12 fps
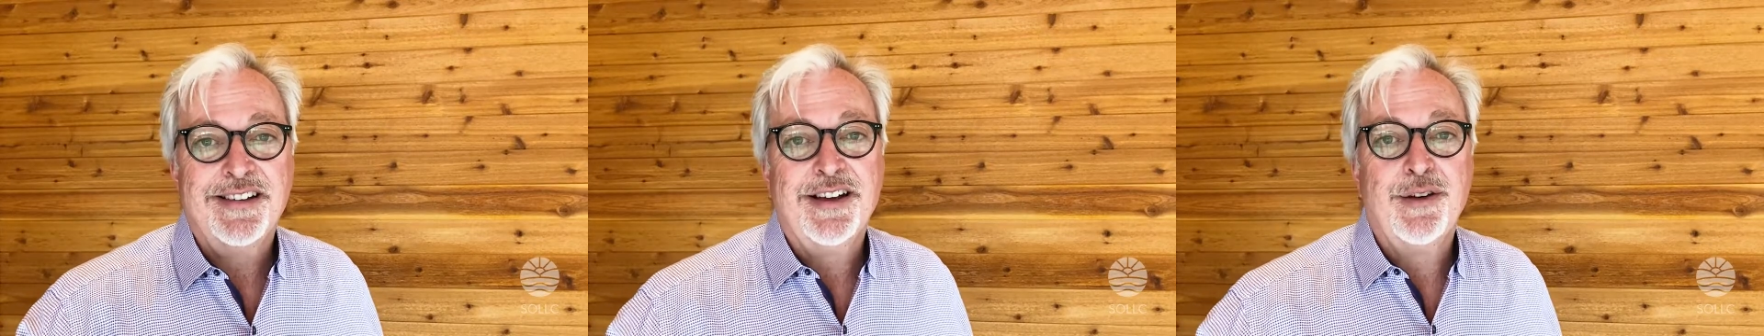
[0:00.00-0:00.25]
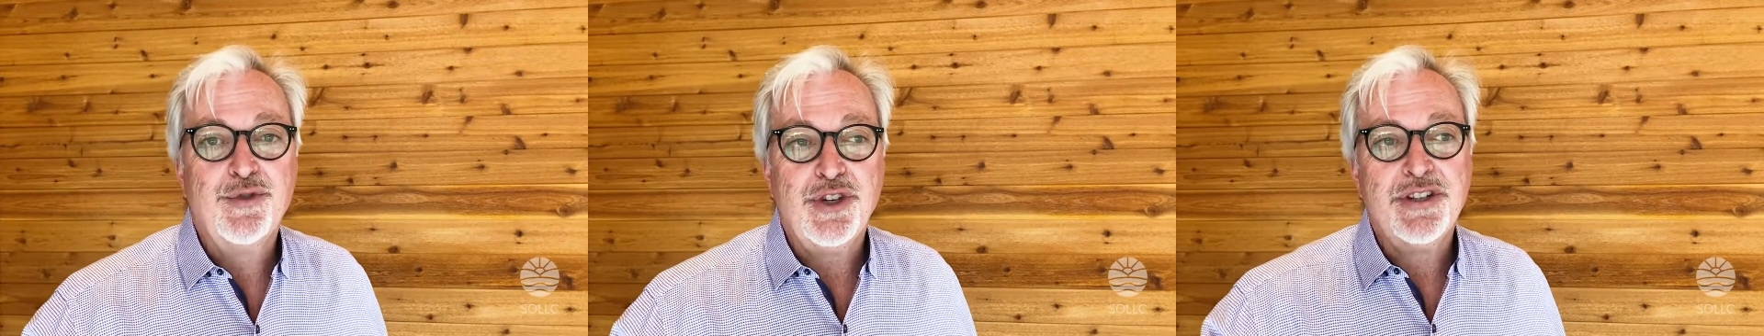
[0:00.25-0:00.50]

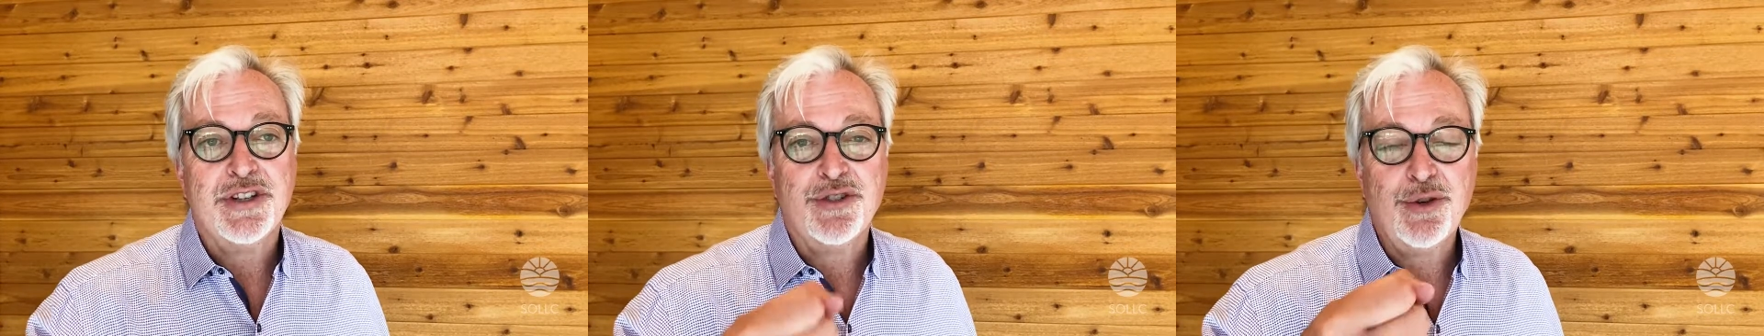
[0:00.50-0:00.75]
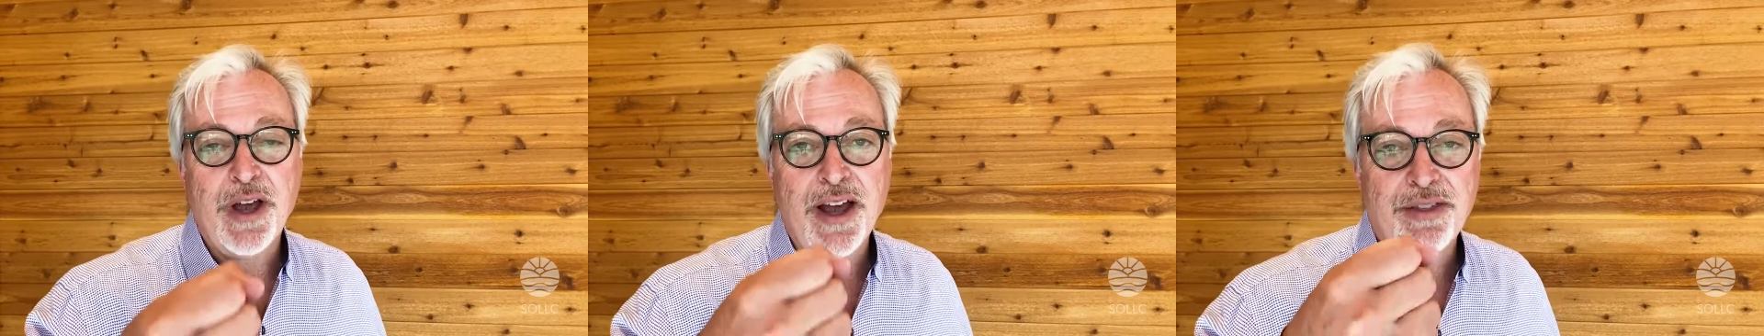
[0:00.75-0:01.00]
of
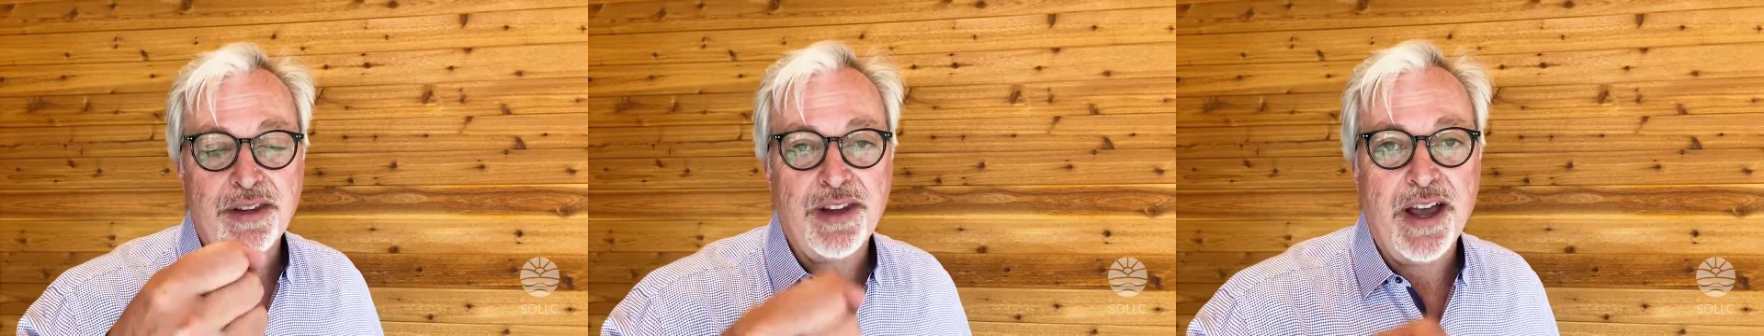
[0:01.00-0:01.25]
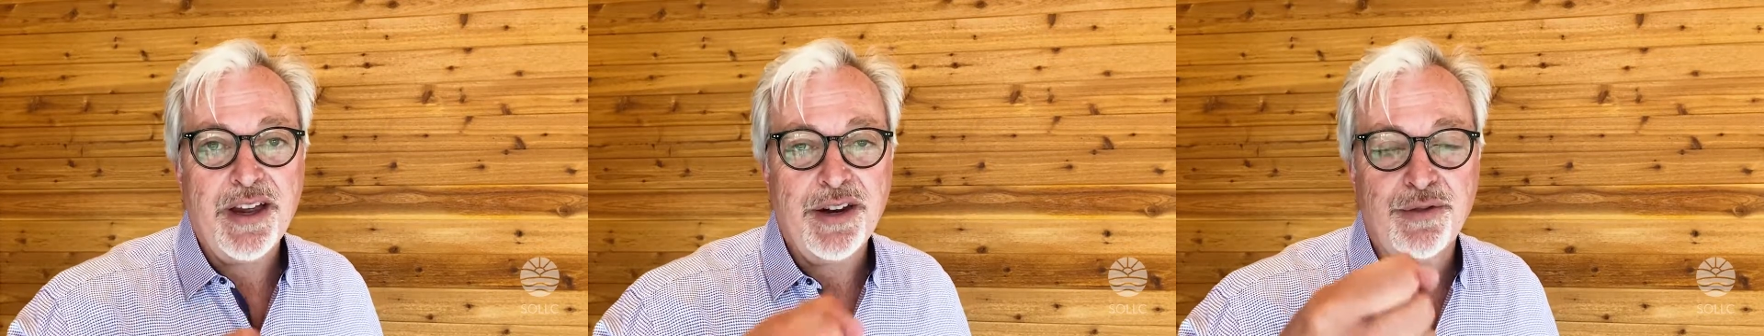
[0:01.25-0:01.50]
Jesus. You have the
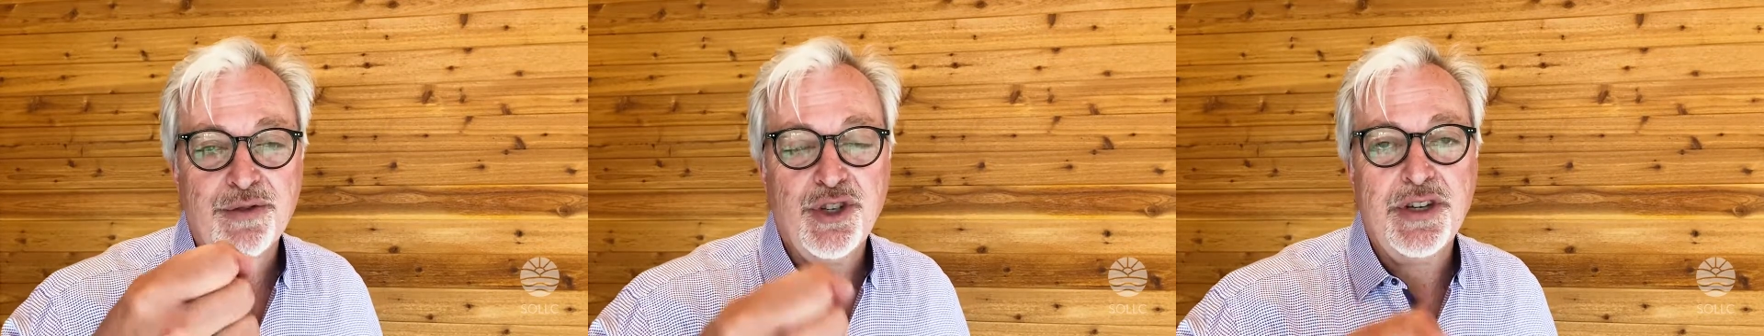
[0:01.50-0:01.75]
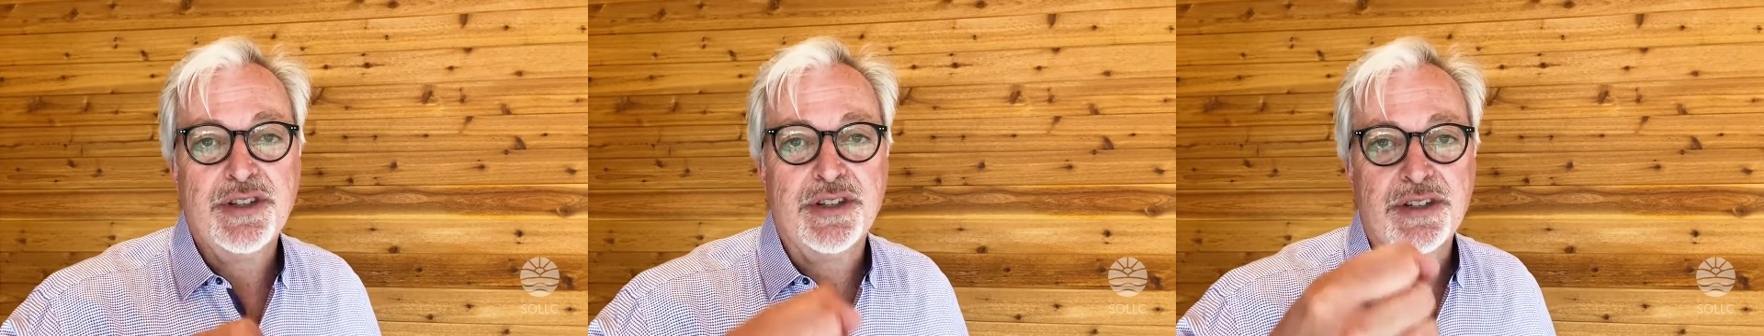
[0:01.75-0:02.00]
light of
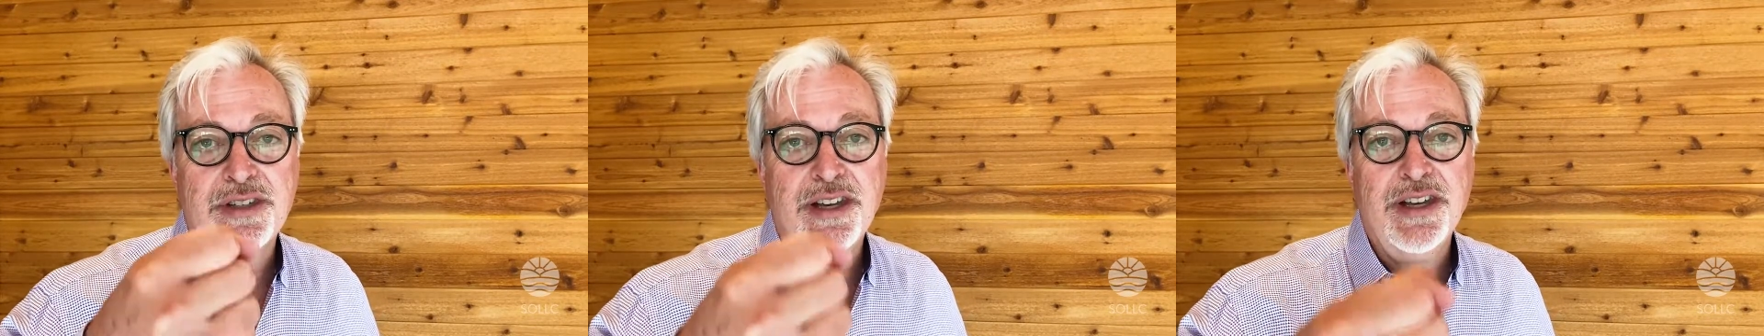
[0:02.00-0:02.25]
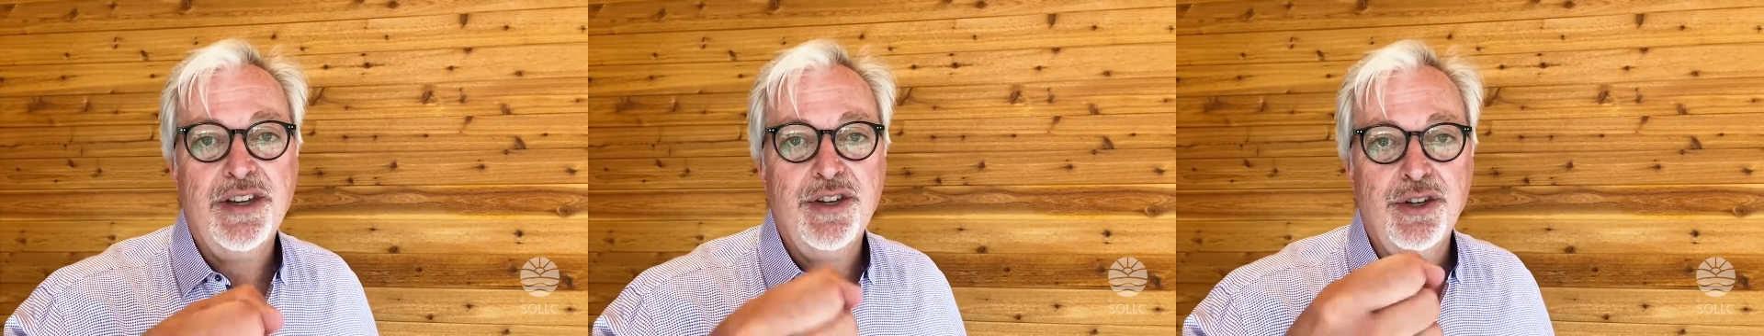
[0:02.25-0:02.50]
Jesus
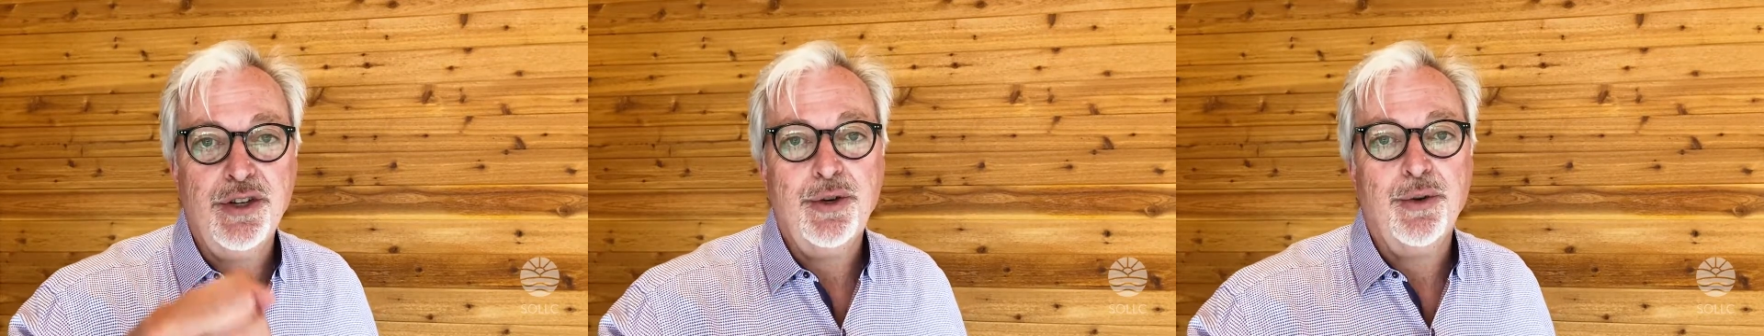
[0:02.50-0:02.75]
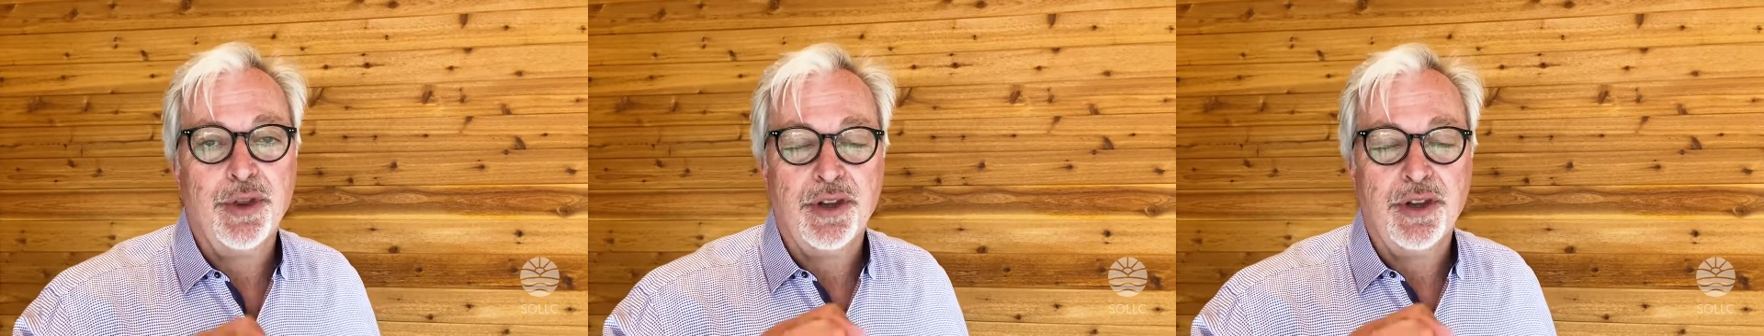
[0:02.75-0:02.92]
in you,